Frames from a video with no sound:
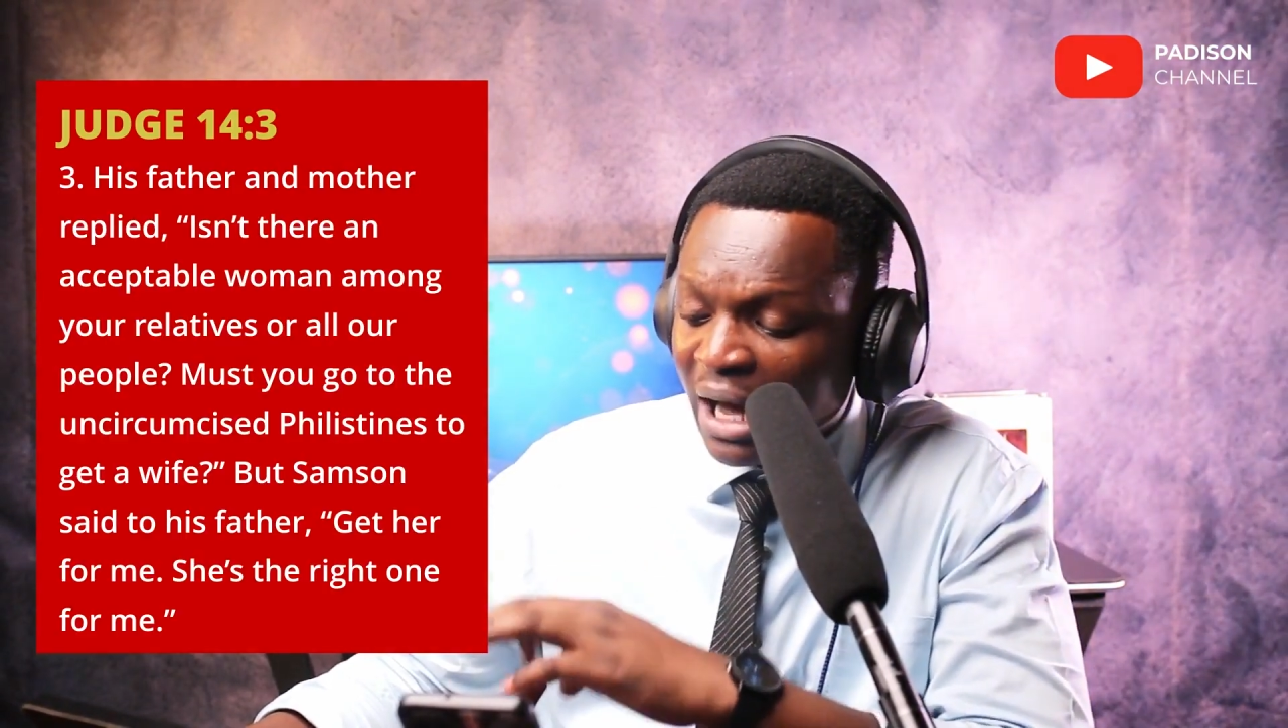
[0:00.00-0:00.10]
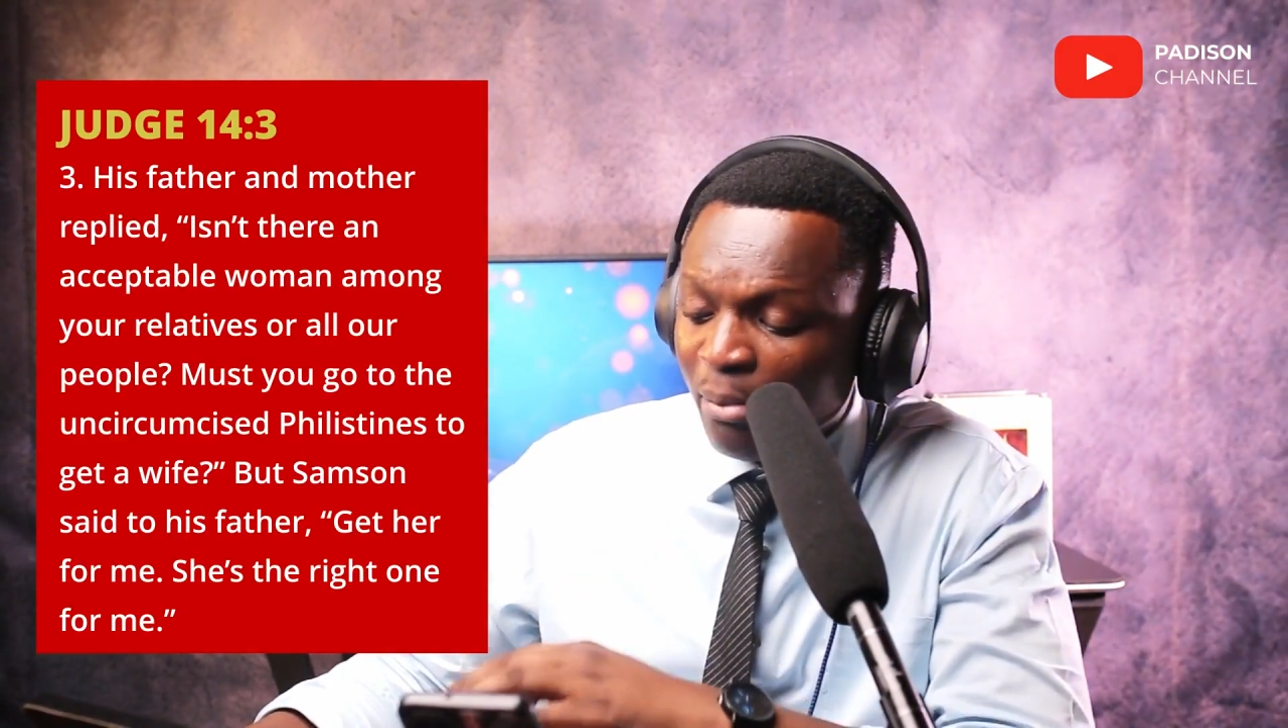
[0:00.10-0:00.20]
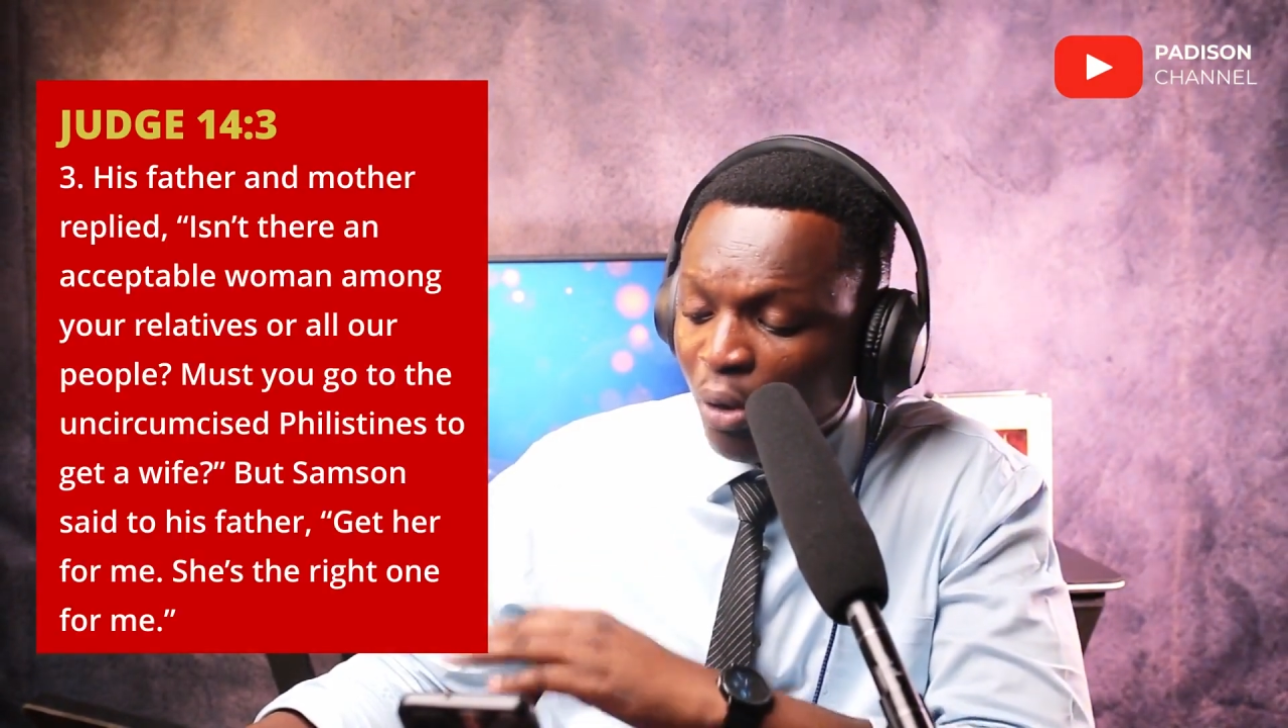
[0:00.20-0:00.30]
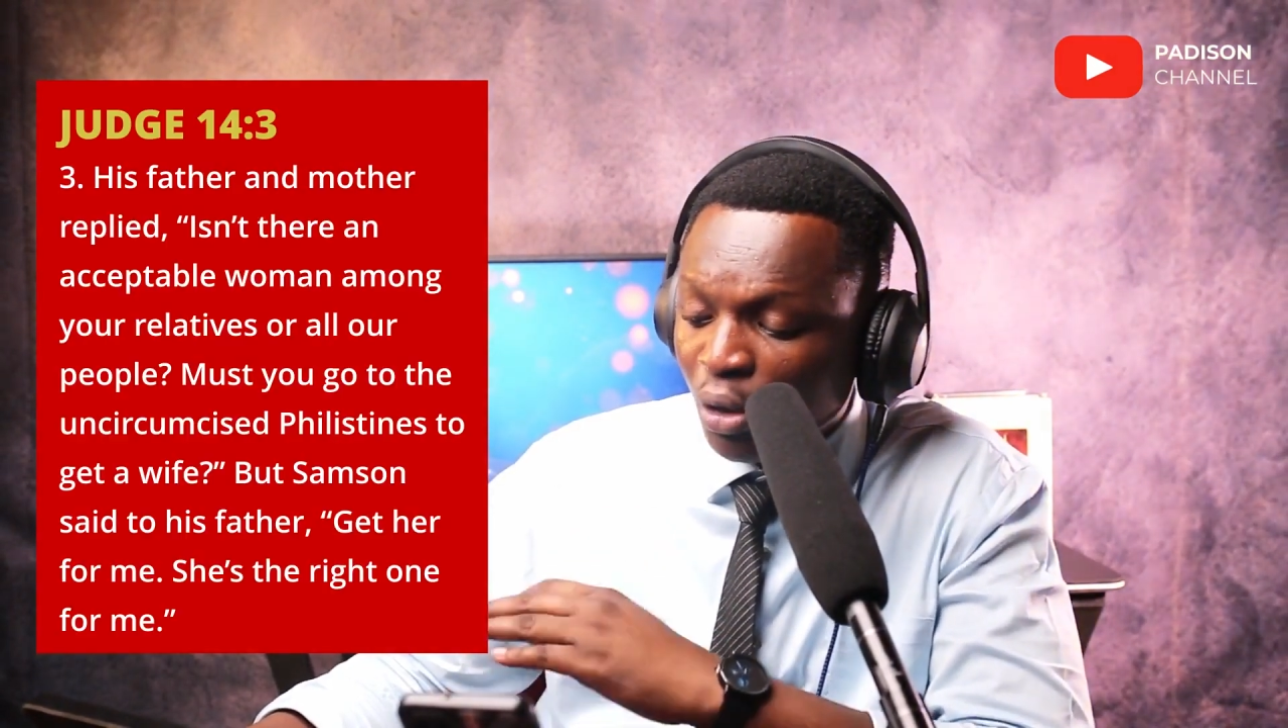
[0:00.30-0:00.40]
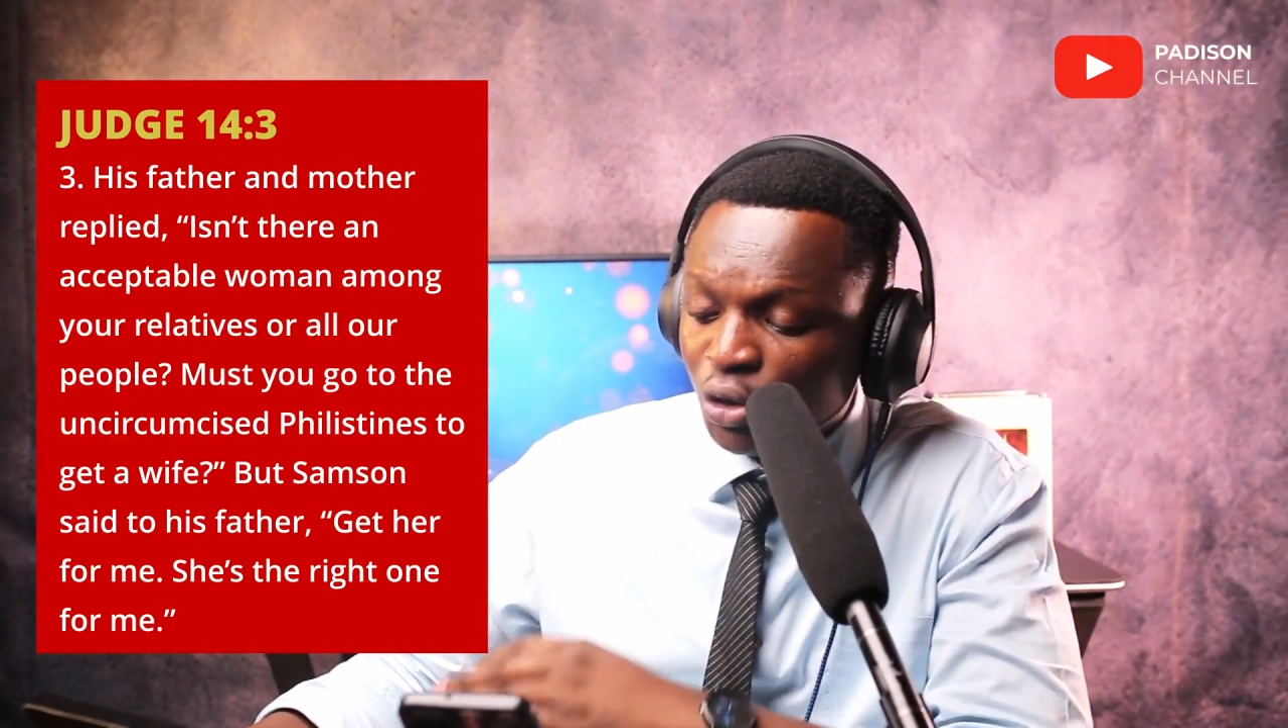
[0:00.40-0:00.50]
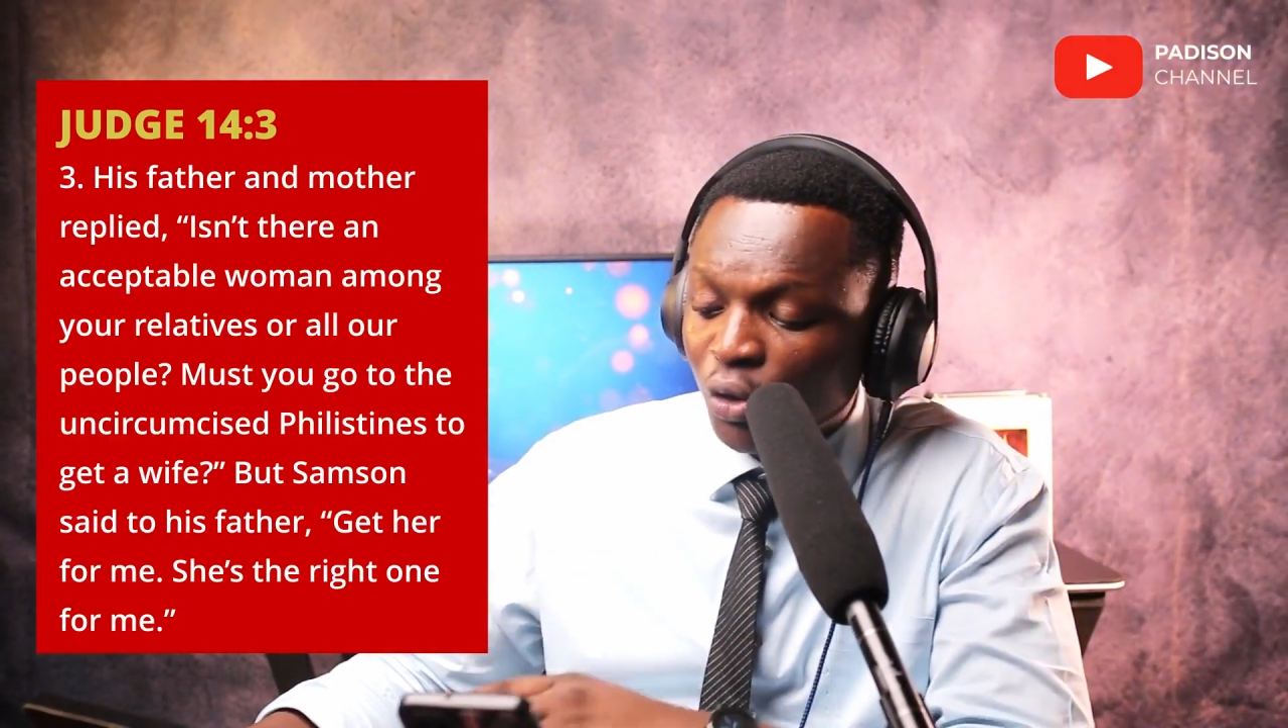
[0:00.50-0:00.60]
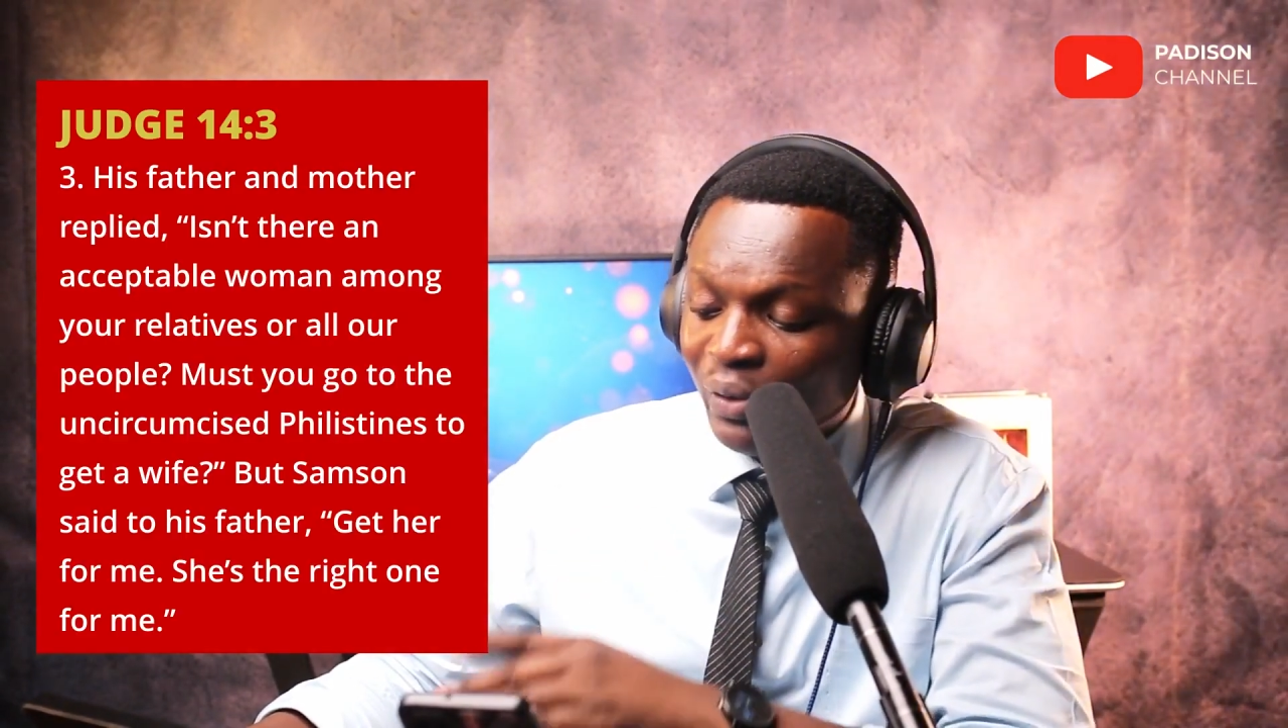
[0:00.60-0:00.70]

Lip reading: among your